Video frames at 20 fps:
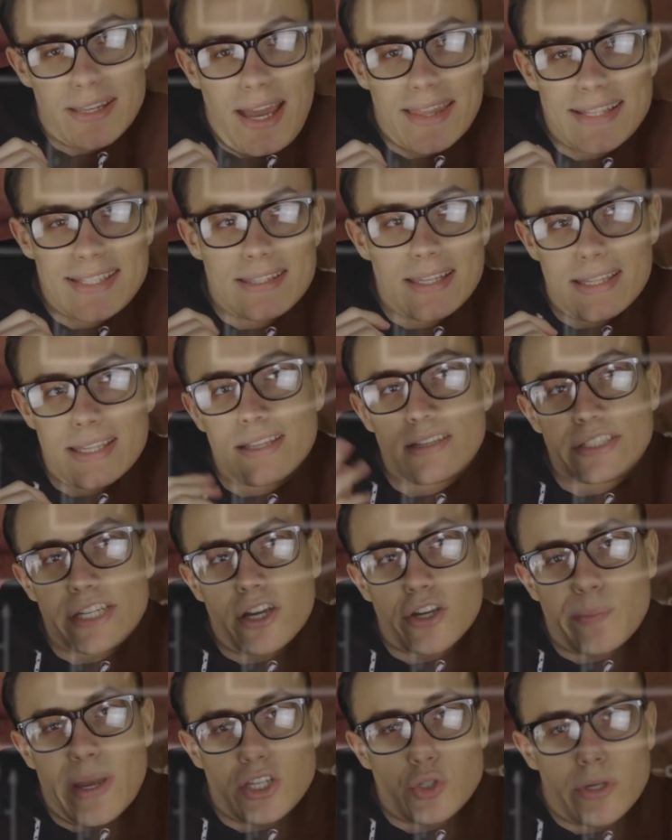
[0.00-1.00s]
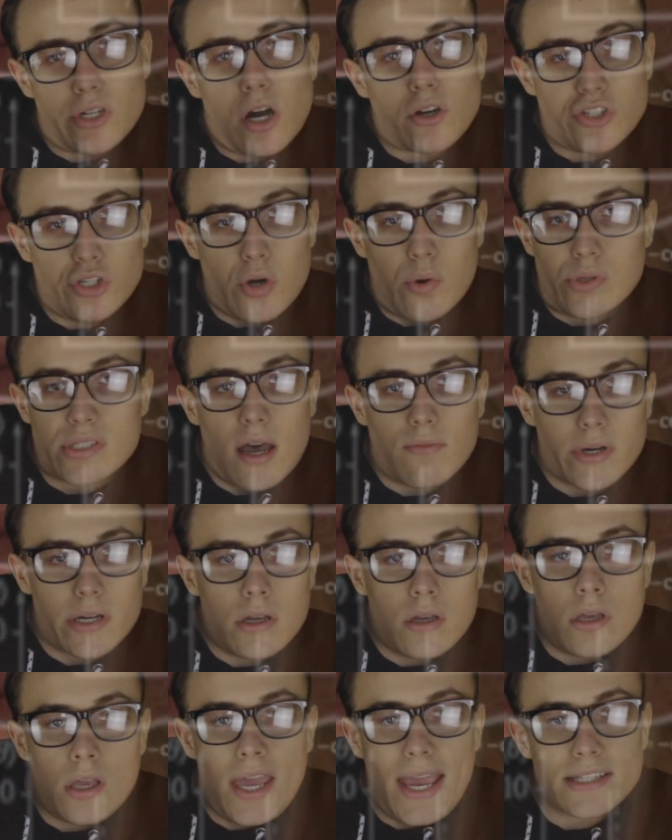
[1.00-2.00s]
and that's at the end of the year you're paying $200, you don't own the
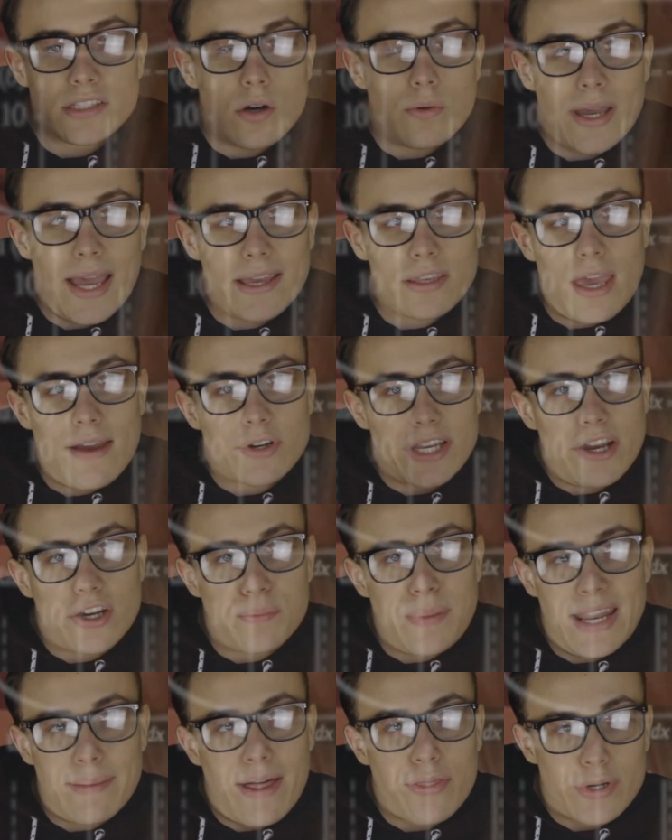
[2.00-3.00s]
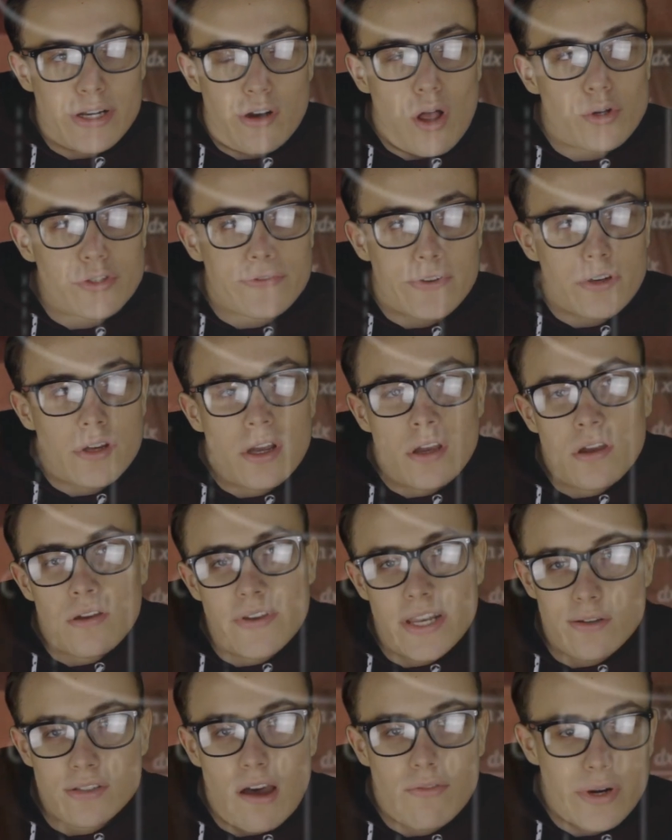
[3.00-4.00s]
software. And so every year you're paying about $300 for
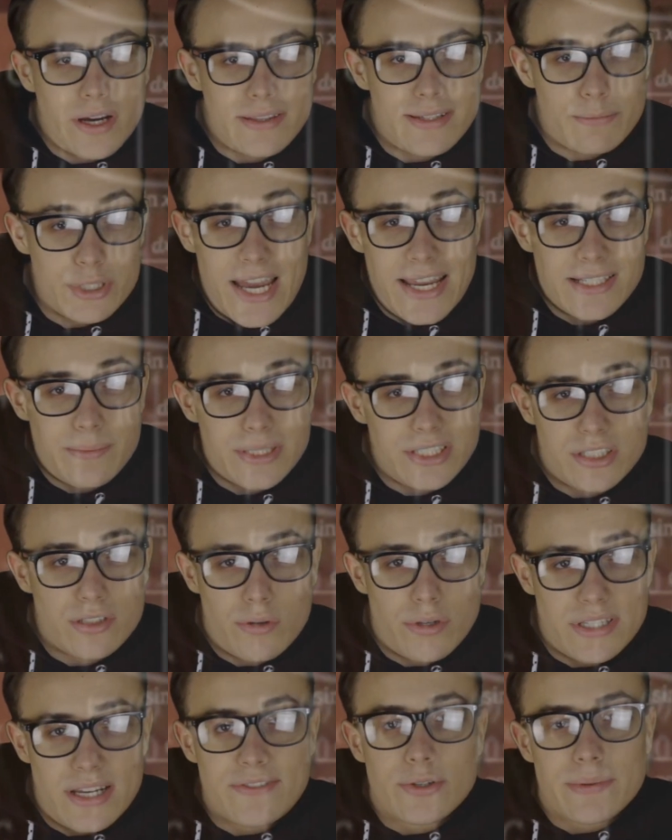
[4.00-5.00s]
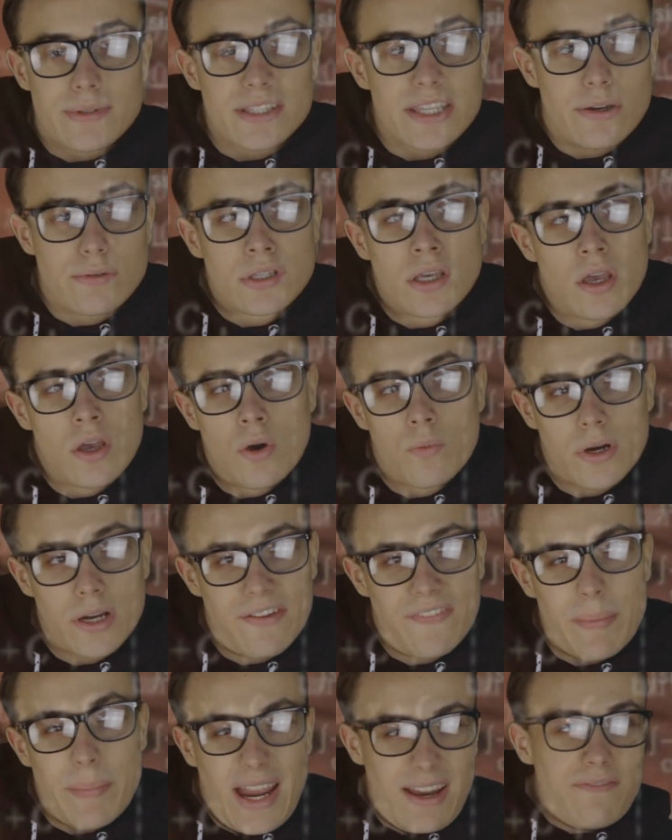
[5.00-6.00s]
video software. I simply just don't use enough to use. Where
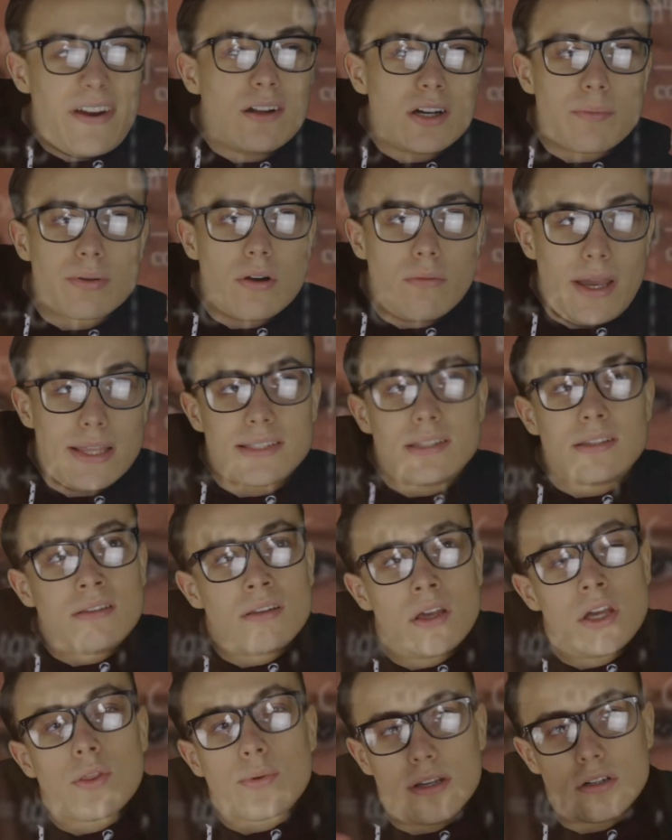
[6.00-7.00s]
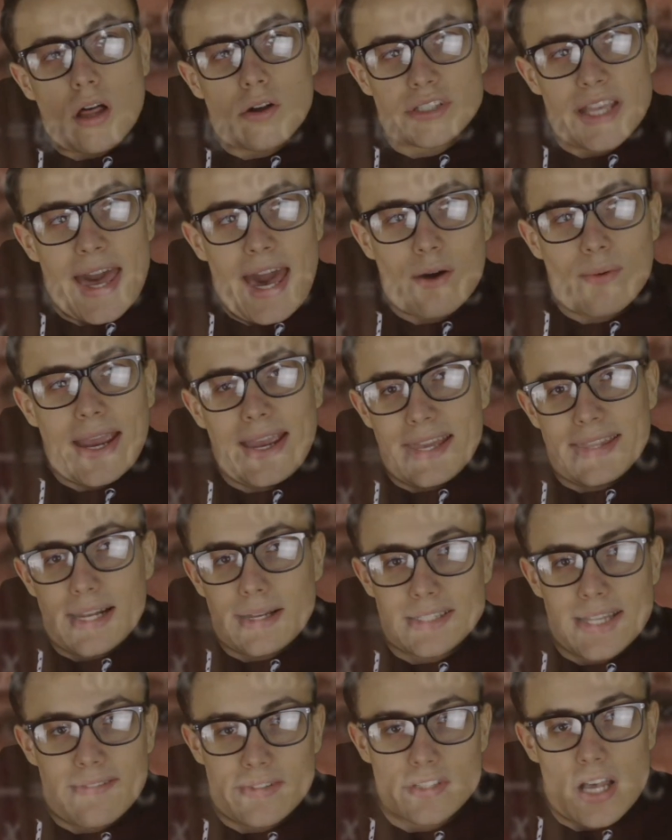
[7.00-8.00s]
if I'm buying Final Cut Pro, it's $300 outright, and
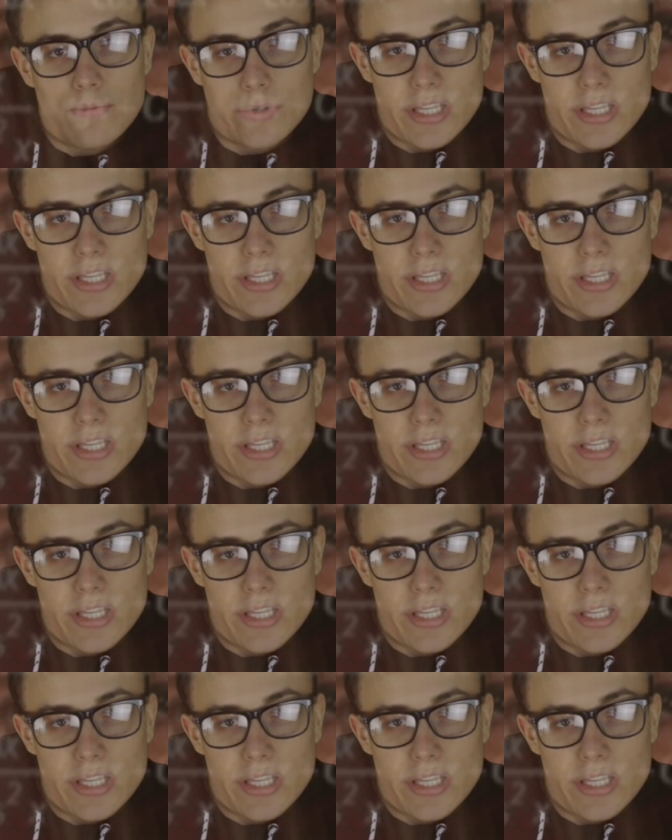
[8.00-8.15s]
then I just have the